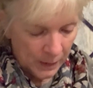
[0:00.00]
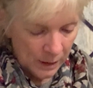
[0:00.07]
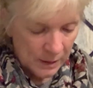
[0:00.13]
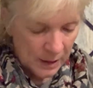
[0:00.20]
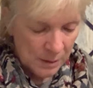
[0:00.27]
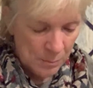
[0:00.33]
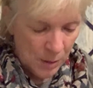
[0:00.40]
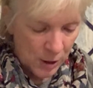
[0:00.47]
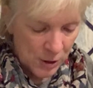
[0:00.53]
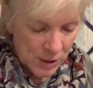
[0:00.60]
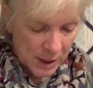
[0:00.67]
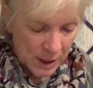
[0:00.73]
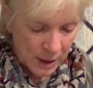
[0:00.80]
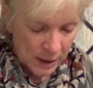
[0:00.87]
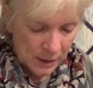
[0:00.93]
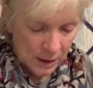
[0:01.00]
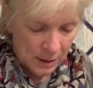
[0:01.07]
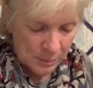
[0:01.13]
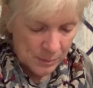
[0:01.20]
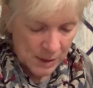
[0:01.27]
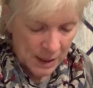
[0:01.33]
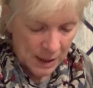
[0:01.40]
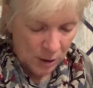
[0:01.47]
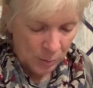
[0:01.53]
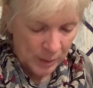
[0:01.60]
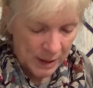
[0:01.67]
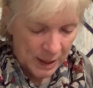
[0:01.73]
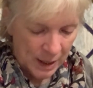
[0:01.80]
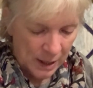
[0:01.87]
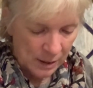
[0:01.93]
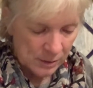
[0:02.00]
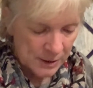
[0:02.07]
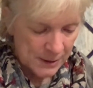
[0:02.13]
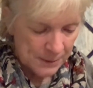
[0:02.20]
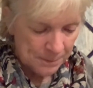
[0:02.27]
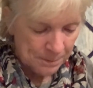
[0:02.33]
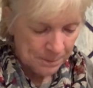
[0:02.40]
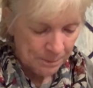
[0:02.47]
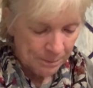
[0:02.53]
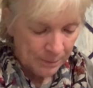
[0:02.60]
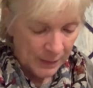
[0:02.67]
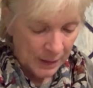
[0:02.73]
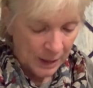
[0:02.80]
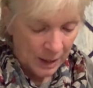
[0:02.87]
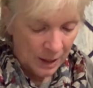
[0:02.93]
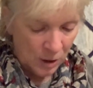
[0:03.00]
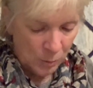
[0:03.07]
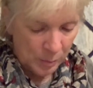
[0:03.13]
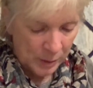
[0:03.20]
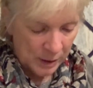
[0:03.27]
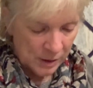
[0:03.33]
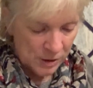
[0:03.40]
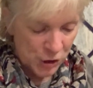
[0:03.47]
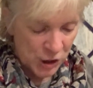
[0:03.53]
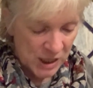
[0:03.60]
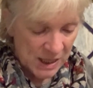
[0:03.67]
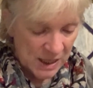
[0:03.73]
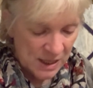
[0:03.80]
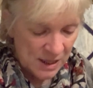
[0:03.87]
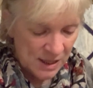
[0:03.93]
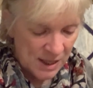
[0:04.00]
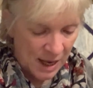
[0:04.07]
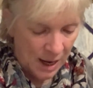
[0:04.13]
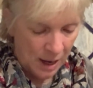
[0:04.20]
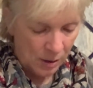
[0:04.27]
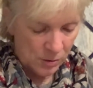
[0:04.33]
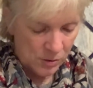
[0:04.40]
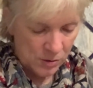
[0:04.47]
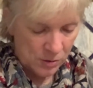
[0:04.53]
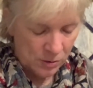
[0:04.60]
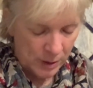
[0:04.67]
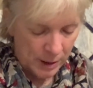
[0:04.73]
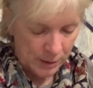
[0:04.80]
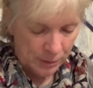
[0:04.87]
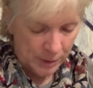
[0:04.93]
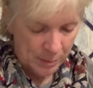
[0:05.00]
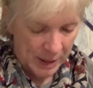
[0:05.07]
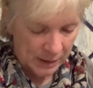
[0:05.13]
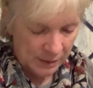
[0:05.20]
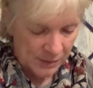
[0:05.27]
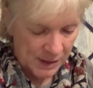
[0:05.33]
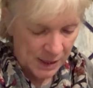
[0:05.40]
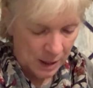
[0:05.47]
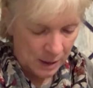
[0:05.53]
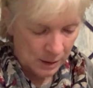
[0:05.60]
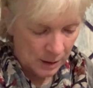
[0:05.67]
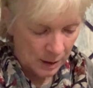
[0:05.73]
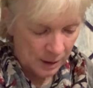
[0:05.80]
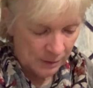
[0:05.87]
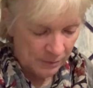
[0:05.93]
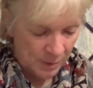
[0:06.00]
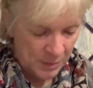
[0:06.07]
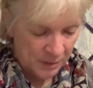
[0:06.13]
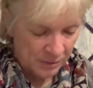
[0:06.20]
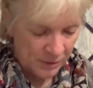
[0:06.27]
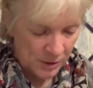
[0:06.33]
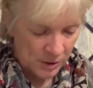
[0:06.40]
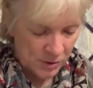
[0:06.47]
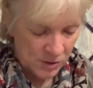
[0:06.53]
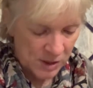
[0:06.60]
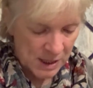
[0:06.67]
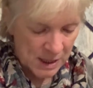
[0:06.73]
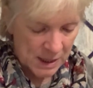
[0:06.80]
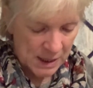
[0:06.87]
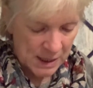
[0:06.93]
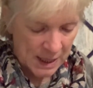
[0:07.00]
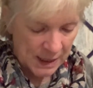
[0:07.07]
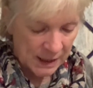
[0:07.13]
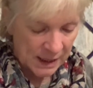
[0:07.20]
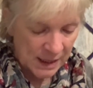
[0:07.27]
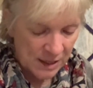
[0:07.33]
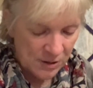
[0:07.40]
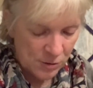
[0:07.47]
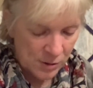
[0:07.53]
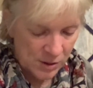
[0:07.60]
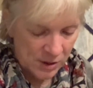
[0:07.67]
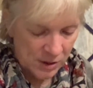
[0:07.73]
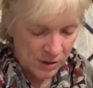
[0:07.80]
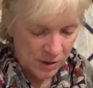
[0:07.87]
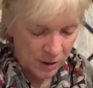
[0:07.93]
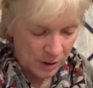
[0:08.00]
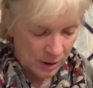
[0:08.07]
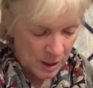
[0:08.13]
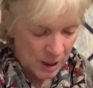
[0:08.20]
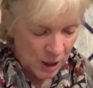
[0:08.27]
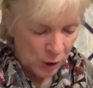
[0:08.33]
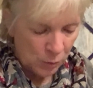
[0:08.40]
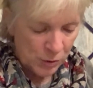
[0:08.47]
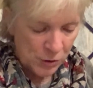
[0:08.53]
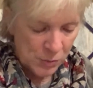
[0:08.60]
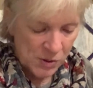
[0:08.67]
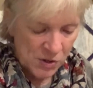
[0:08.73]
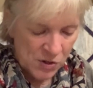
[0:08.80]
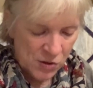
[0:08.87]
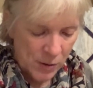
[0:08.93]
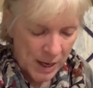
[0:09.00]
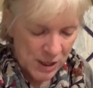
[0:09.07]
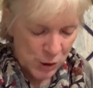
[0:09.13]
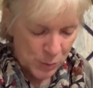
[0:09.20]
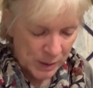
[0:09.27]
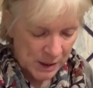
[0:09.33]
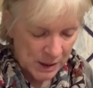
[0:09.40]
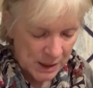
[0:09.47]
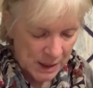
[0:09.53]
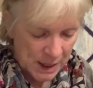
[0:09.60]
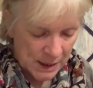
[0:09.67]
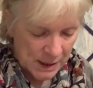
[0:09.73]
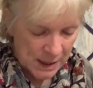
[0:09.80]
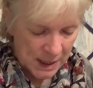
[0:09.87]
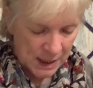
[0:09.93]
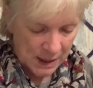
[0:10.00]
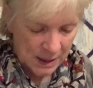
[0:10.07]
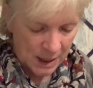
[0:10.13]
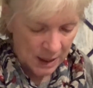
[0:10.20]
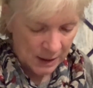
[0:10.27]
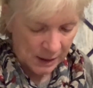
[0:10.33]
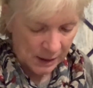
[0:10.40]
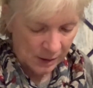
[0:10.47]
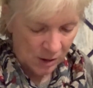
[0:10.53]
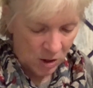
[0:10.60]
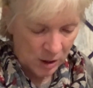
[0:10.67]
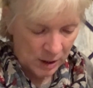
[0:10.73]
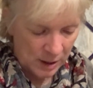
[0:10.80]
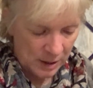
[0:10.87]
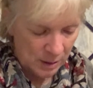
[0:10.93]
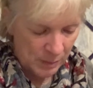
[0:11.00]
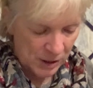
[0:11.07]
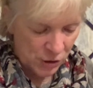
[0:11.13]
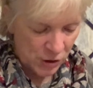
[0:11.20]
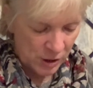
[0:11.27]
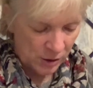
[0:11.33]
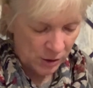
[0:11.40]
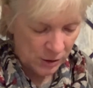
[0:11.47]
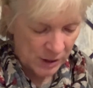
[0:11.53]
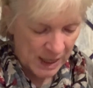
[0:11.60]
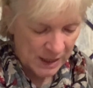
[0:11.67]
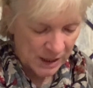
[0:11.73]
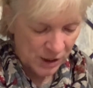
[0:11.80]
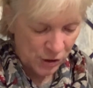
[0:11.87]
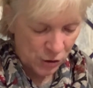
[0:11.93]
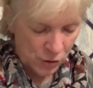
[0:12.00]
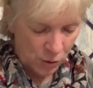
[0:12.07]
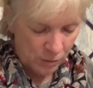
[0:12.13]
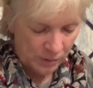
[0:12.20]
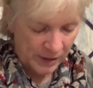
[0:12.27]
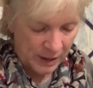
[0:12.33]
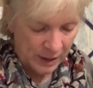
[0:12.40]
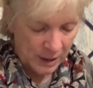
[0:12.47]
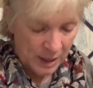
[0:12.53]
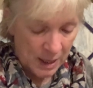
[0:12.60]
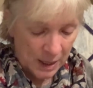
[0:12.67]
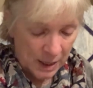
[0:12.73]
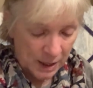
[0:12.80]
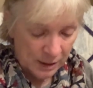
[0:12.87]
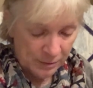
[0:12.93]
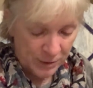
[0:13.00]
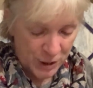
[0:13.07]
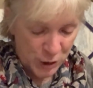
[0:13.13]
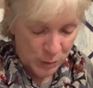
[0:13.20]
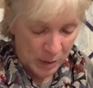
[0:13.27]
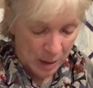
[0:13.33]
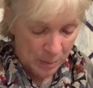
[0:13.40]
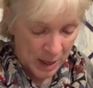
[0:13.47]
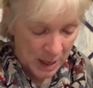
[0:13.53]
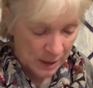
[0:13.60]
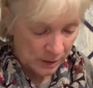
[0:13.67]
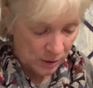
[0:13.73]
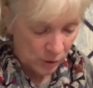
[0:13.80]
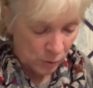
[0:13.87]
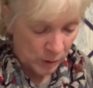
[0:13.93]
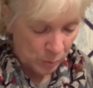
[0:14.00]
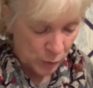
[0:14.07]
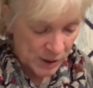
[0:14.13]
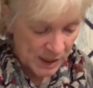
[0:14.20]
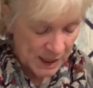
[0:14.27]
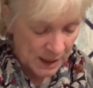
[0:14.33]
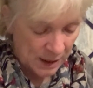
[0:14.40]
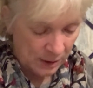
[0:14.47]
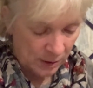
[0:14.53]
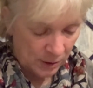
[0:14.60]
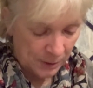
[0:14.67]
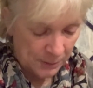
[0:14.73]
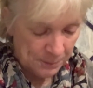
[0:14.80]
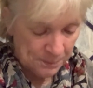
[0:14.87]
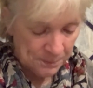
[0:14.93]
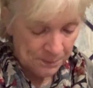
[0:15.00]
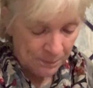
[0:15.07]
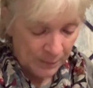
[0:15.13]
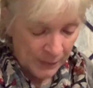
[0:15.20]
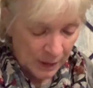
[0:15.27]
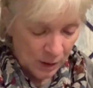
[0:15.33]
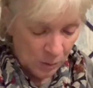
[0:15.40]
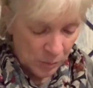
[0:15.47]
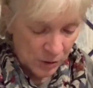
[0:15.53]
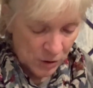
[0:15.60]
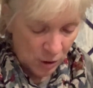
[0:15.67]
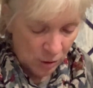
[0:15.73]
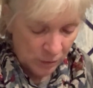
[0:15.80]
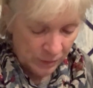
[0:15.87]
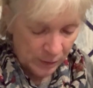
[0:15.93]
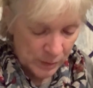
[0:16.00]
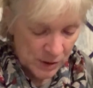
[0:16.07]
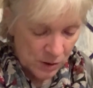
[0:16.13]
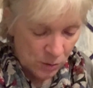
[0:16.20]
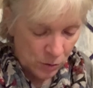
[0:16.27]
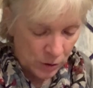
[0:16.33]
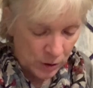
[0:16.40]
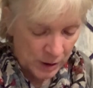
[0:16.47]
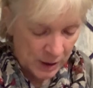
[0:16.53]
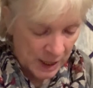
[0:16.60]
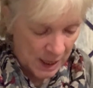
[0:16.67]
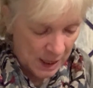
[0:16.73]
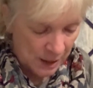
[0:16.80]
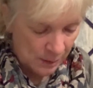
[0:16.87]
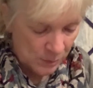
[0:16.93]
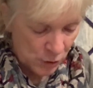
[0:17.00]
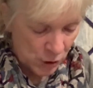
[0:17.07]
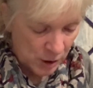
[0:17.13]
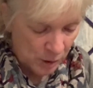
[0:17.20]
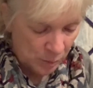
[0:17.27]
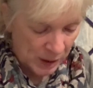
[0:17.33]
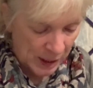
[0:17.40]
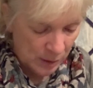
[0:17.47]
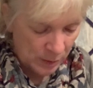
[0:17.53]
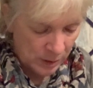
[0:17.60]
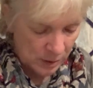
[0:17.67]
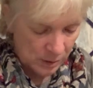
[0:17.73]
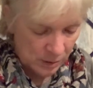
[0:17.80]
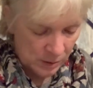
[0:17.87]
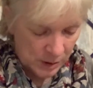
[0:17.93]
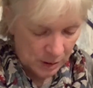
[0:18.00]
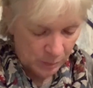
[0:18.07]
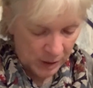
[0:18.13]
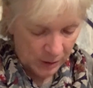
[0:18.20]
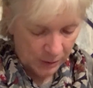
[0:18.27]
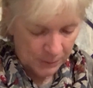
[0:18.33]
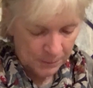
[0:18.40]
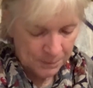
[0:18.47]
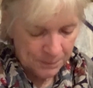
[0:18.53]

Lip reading: Then Marta had come to help in the house. "Help, she is the house," Gregory might have said, and from the first he had taken an interest in her, which was strange because he had taken none at all in the much younger Danish Tove and French Babette who had preceded her. "But Tove was so good at games, she could play with you," said Mother.